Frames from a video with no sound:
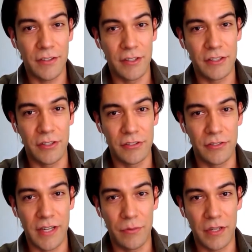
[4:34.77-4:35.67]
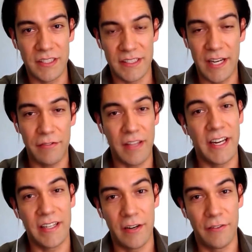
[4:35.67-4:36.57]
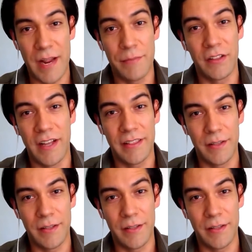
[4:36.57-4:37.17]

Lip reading: on those social networks and see if they can kind of emulate